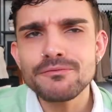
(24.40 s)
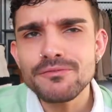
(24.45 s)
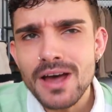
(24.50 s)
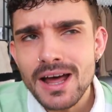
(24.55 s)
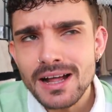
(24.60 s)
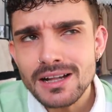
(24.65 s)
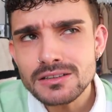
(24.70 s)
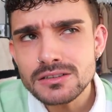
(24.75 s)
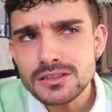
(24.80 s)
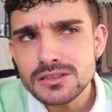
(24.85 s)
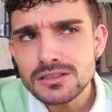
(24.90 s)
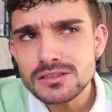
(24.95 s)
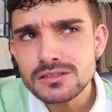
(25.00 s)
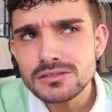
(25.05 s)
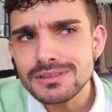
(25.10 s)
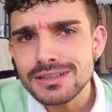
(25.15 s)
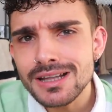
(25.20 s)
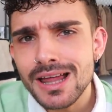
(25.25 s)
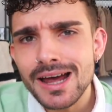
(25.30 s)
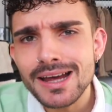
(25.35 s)
felt
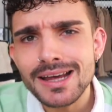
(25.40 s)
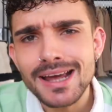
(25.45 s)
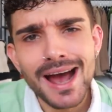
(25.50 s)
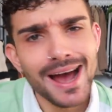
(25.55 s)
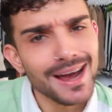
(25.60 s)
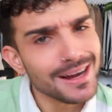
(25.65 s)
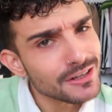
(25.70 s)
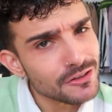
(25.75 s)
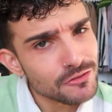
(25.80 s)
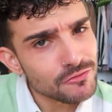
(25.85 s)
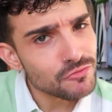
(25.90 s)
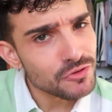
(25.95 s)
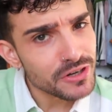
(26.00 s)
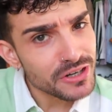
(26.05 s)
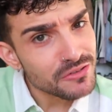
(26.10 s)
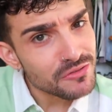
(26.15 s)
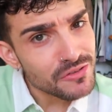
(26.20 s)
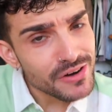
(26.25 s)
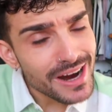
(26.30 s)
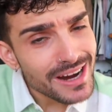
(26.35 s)
like I could
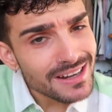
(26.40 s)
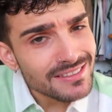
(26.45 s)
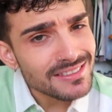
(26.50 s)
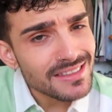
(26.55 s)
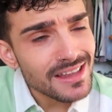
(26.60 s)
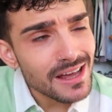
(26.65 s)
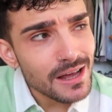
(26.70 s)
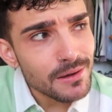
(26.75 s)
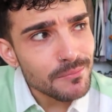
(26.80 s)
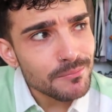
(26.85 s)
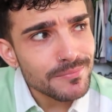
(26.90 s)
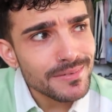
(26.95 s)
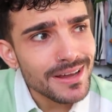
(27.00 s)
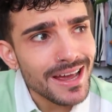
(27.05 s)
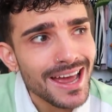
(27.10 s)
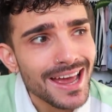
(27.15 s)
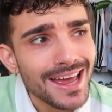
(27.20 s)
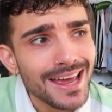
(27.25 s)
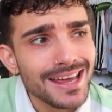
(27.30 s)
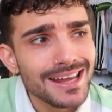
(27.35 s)
recreate them
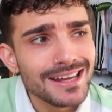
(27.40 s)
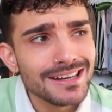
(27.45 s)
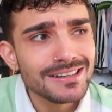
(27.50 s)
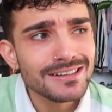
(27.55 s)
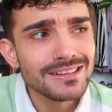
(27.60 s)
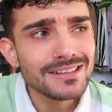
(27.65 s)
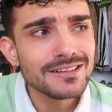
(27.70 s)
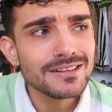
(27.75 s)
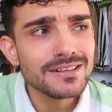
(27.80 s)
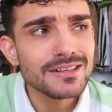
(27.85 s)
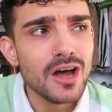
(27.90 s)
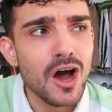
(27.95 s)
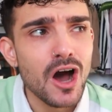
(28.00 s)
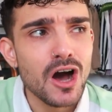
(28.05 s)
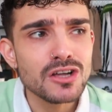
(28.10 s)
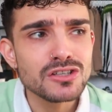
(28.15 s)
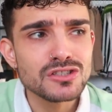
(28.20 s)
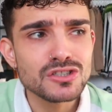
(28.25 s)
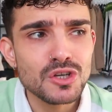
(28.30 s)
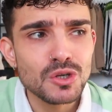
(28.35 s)
and
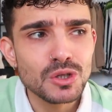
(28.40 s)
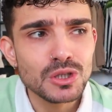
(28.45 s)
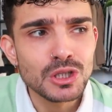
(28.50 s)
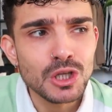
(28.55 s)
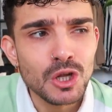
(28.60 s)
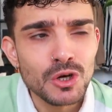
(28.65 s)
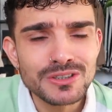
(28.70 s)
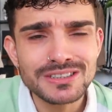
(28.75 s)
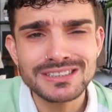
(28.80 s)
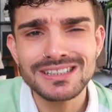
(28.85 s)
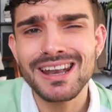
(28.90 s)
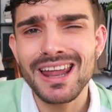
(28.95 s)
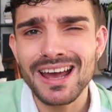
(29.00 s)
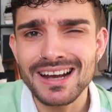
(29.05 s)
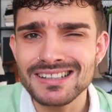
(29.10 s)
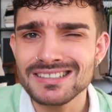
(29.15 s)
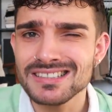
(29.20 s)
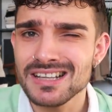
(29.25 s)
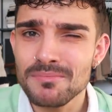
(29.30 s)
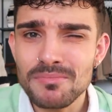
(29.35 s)
also looked
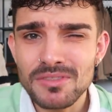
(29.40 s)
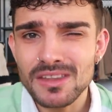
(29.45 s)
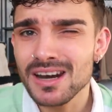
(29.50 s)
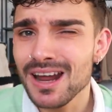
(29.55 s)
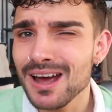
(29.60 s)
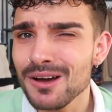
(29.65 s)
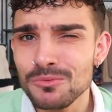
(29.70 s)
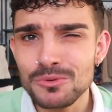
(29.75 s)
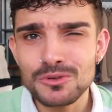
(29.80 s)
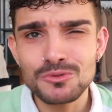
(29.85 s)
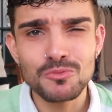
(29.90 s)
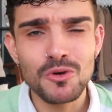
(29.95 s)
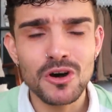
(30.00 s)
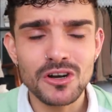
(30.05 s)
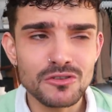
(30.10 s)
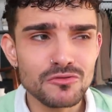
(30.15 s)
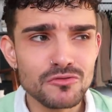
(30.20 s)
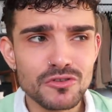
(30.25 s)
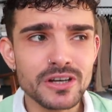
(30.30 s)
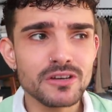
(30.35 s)
like something I would
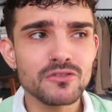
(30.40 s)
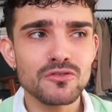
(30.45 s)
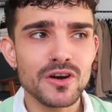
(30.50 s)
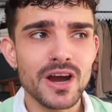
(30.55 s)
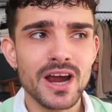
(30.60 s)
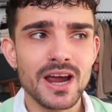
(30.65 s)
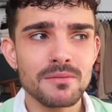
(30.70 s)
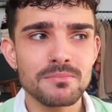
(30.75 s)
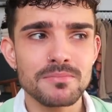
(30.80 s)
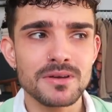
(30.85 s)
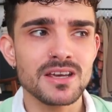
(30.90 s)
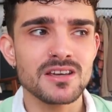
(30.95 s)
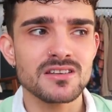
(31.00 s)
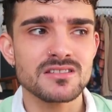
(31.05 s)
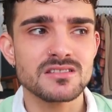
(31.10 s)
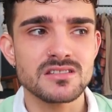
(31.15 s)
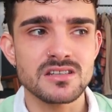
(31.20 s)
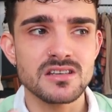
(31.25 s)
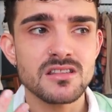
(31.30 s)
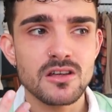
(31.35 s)
want to recreate
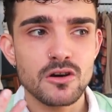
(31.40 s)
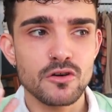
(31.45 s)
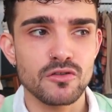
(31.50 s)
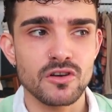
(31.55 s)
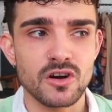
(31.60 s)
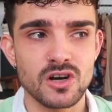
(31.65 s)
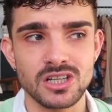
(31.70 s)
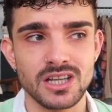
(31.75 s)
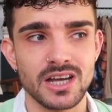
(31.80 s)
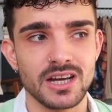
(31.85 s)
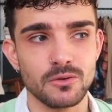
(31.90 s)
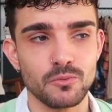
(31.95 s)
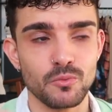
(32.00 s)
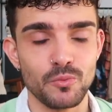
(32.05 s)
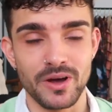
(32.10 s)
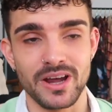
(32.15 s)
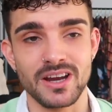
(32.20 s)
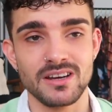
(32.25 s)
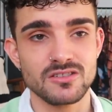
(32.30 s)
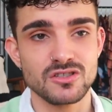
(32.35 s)
because either they're like
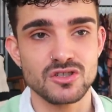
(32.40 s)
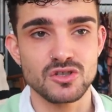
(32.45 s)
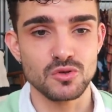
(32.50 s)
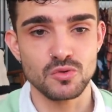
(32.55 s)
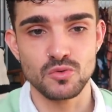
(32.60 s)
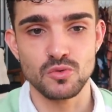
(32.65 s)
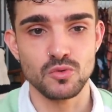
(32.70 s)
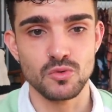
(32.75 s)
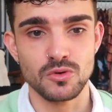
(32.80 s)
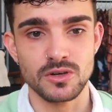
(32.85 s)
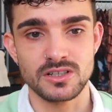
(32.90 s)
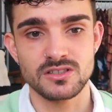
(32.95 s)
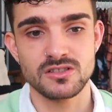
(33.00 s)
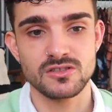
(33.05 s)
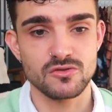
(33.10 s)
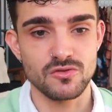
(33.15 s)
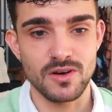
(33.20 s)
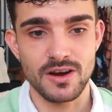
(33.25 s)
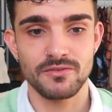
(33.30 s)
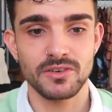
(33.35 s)
way too
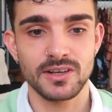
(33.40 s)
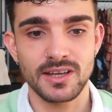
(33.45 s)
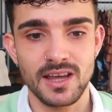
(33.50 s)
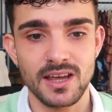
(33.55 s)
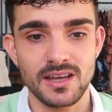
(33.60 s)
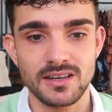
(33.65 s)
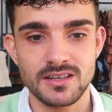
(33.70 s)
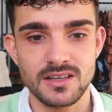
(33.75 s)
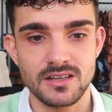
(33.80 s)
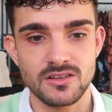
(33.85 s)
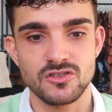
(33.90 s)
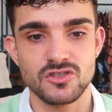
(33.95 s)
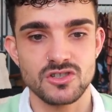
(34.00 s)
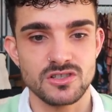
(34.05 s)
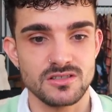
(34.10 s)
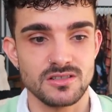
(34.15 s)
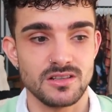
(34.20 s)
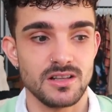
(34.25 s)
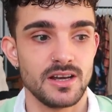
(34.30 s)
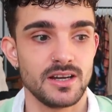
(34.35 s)
extravagant and just